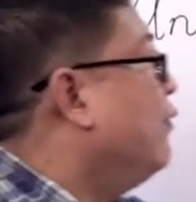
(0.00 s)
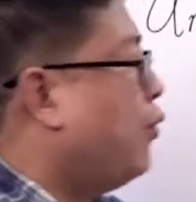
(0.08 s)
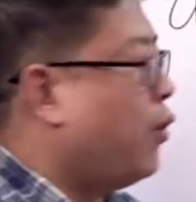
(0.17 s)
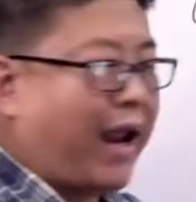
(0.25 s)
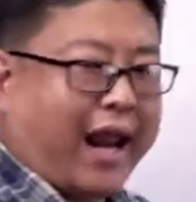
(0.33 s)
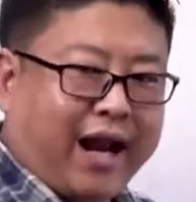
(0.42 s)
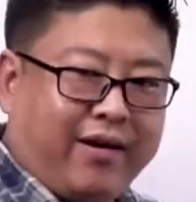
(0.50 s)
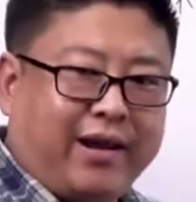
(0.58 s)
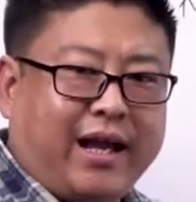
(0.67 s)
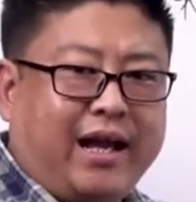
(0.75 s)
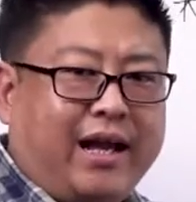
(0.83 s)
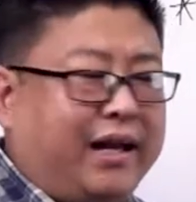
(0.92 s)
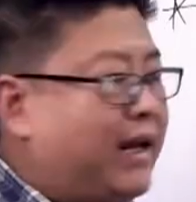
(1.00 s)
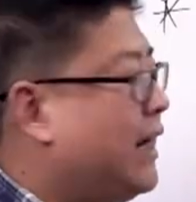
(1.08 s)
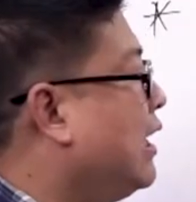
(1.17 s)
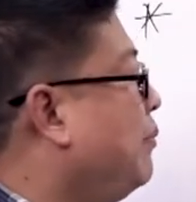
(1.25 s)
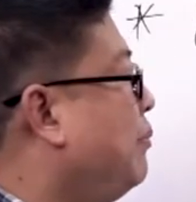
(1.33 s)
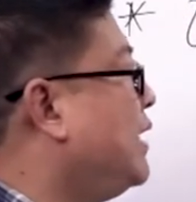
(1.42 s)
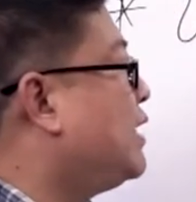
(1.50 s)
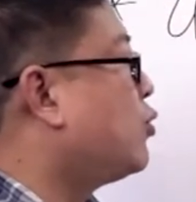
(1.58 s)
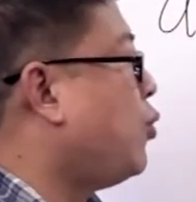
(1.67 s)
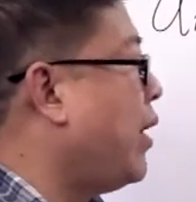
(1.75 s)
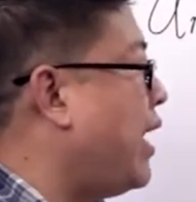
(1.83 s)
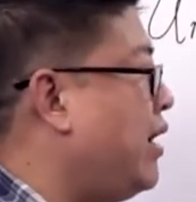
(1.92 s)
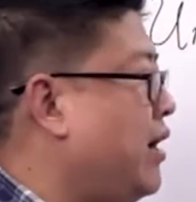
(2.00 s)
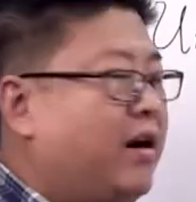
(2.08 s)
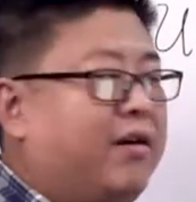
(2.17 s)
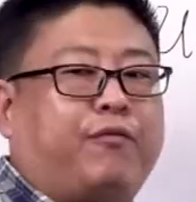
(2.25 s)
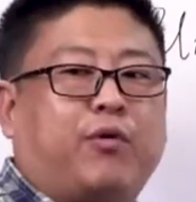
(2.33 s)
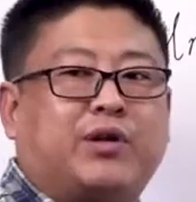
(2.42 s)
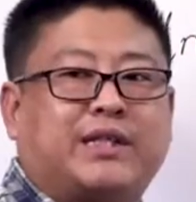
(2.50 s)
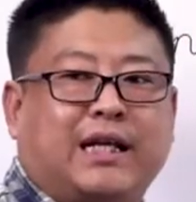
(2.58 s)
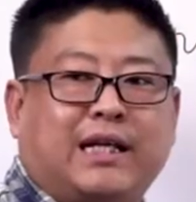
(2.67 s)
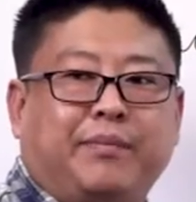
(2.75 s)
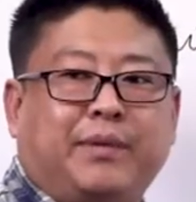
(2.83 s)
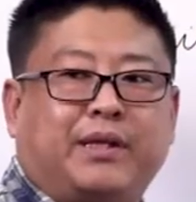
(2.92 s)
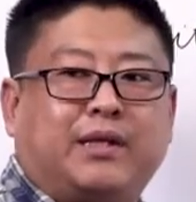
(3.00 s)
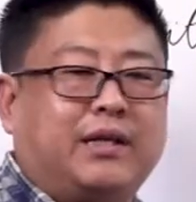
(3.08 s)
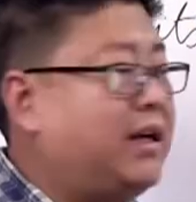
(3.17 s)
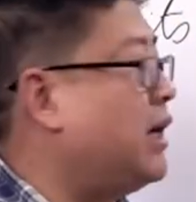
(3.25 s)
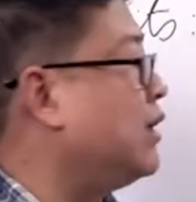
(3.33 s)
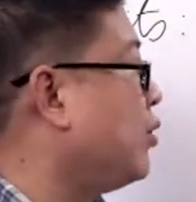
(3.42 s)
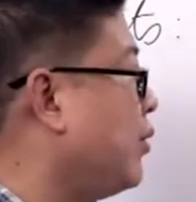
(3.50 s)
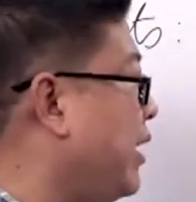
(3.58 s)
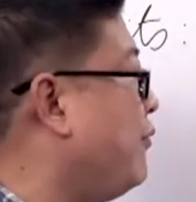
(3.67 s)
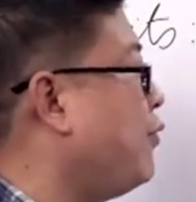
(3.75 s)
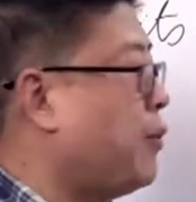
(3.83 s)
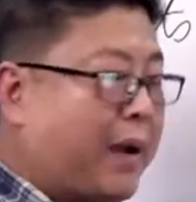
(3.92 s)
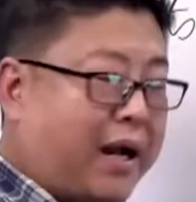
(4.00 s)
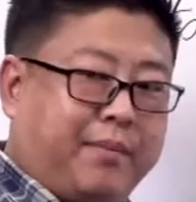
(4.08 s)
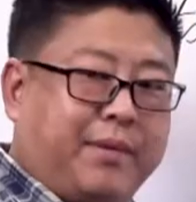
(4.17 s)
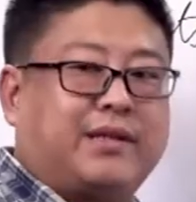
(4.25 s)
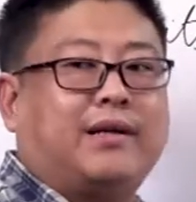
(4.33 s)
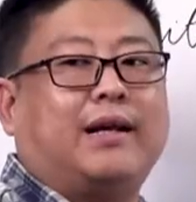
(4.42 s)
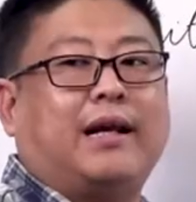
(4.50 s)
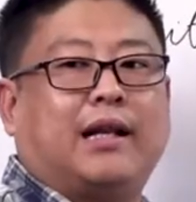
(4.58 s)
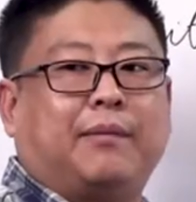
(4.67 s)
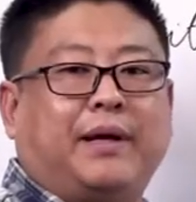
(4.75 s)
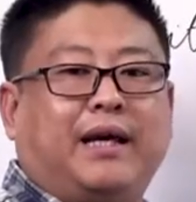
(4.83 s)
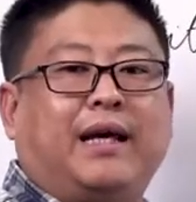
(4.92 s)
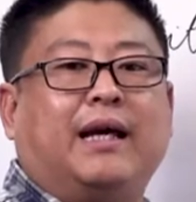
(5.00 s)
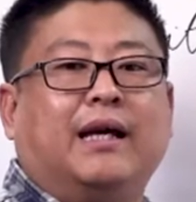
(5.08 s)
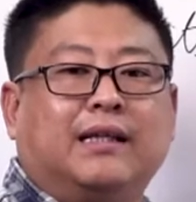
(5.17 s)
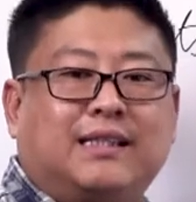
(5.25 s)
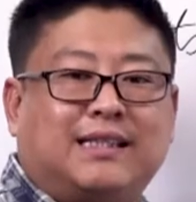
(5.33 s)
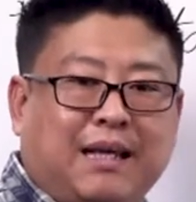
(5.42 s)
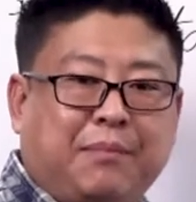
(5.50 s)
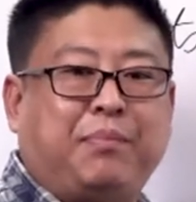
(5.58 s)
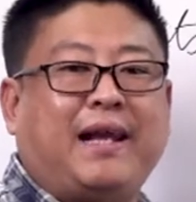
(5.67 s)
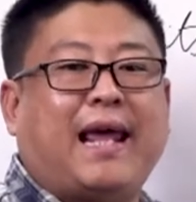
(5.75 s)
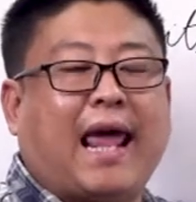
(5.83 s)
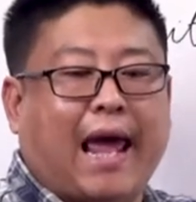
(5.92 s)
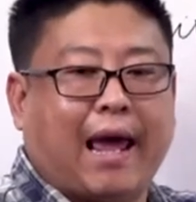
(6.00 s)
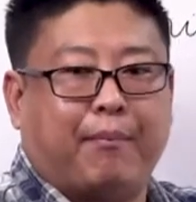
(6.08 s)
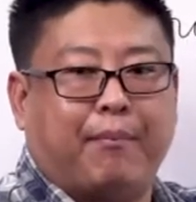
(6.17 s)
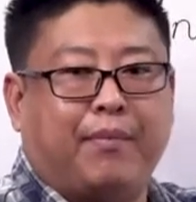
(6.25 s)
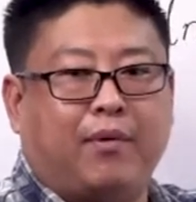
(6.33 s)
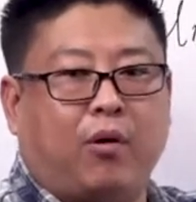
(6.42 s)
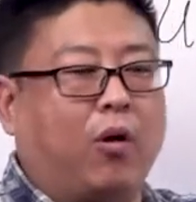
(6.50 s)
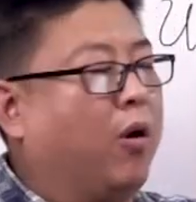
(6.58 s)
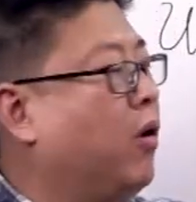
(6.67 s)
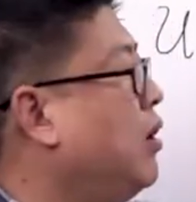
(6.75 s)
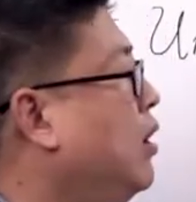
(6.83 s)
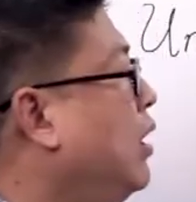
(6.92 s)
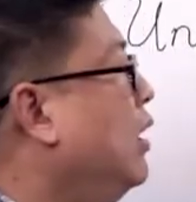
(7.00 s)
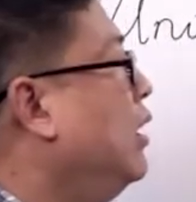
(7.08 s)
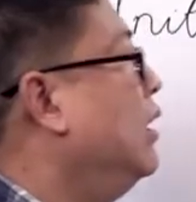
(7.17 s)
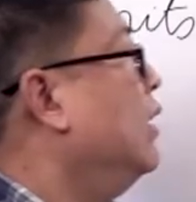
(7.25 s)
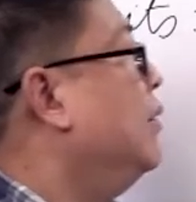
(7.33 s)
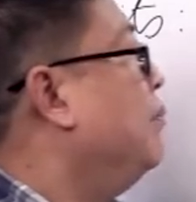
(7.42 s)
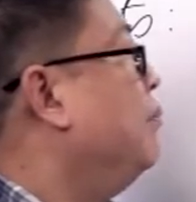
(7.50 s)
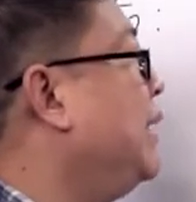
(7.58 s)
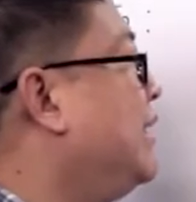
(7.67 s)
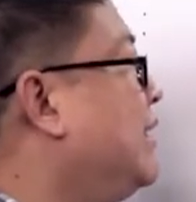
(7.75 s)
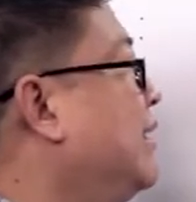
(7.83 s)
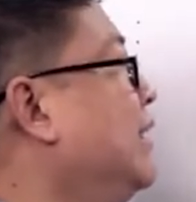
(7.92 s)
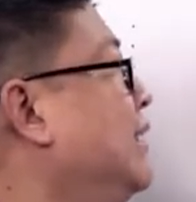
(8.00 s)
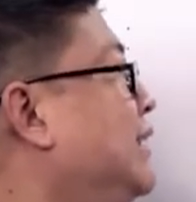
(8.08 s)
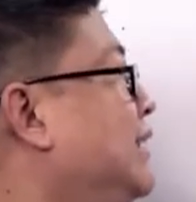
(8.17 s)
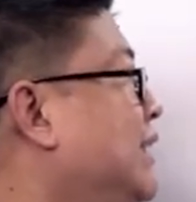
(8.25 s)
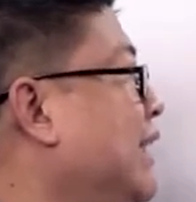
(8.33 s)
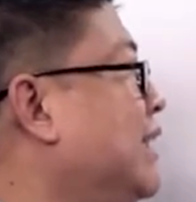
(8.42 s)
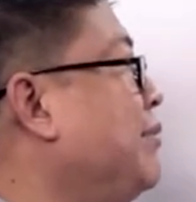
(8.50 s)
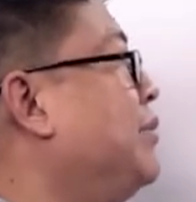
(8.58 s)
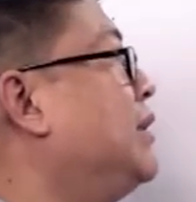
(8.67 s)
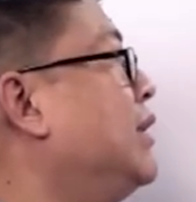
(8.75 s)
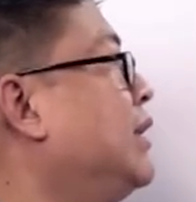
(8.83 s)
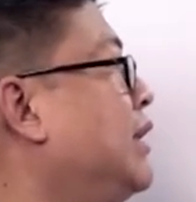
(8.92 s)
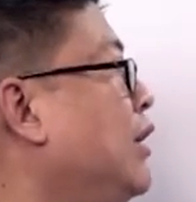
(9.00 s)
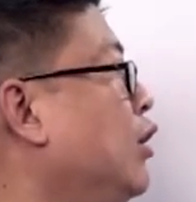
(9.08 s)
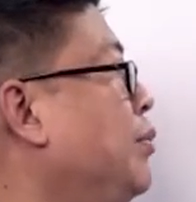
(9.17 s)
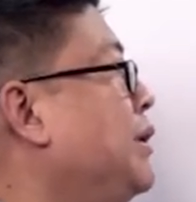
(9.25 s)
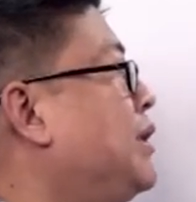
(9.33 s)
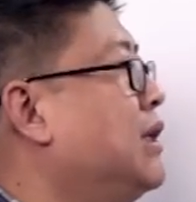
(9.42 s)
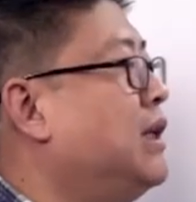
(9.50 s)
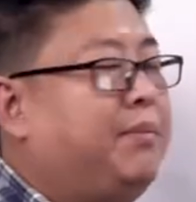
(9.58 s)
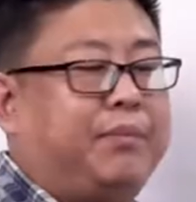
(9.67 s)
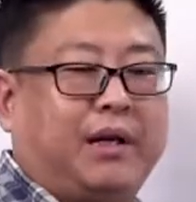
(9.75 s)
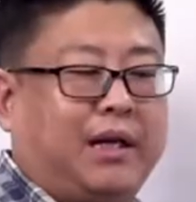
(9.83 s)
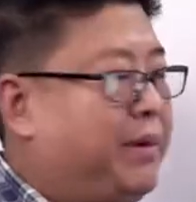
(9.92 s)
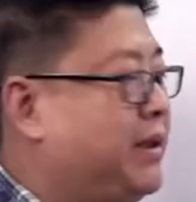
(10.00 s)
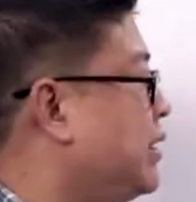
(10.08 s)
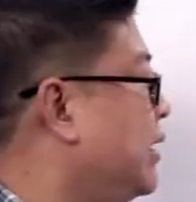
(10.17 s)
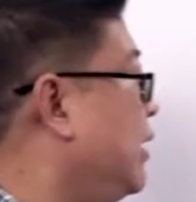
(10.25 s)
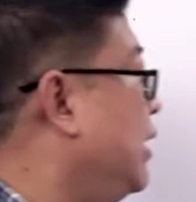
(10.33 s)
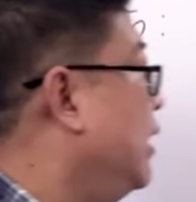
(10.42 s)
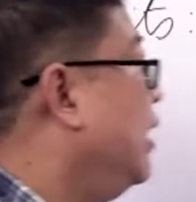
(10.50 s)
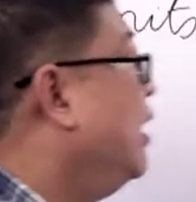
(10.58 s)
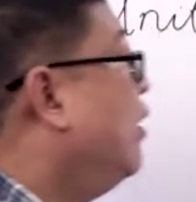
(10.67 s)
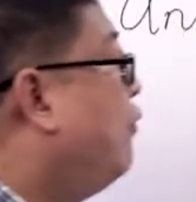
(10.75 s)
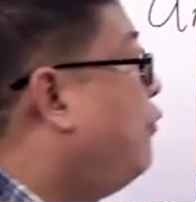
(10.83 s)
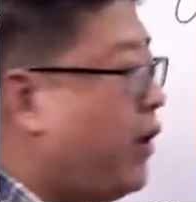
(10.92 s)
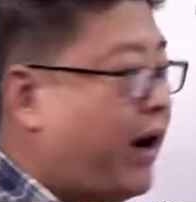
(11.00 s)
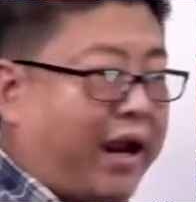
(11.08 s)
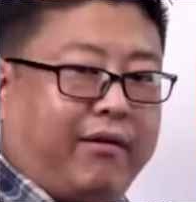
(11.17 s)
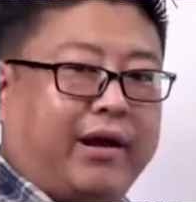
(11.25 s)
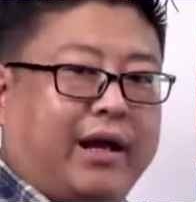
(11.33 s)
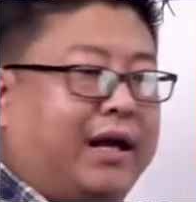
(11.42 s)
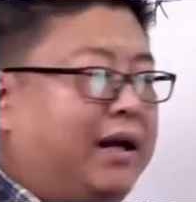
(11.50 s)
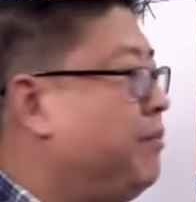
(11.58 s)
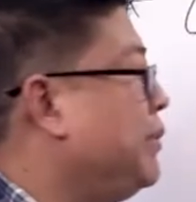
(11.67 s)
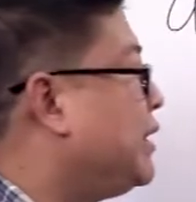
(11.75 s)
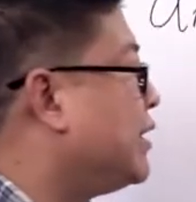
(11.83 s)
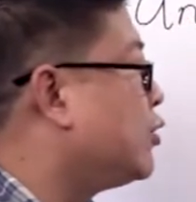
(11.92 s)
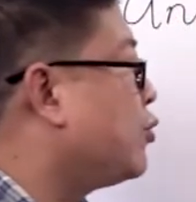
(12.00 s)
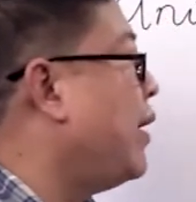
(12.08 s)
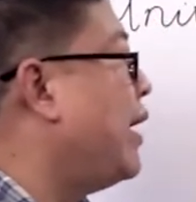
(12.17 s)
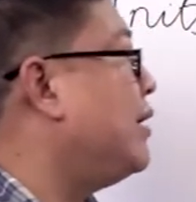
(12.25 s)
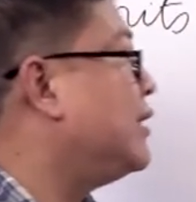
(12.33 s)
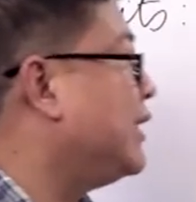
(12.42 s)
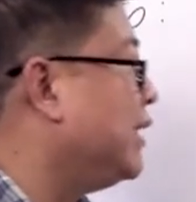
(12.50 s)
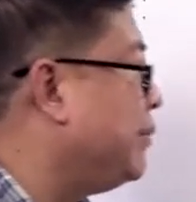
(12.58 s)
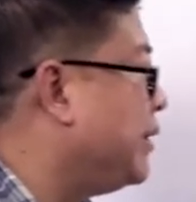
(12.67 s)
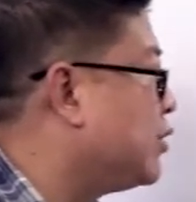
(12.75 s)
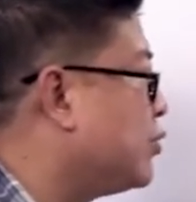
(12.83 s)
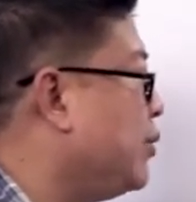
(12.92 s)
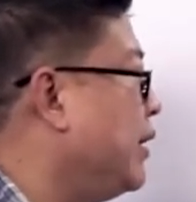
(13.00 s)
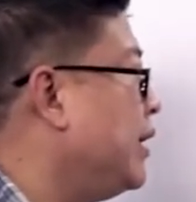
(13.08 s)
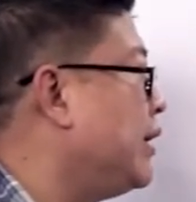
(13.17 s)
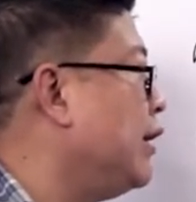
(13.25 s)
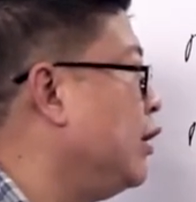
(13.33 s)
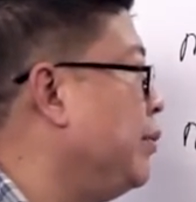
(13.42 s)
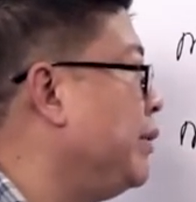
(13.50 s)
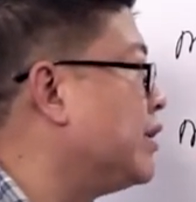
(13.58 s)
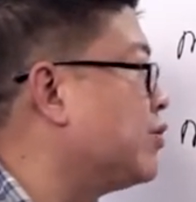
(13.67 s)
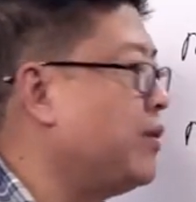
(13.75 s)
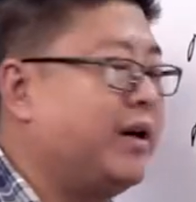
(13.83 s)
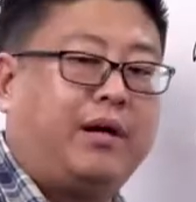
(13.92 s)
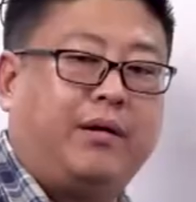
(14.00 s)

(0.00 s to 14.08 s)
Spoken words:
for area, it'll be square. For centimeter, for perimeter, it'll be simply M. Or meter, centimeter, kilometer, millimeter. For area, meter square, centimeter square, kilometer square,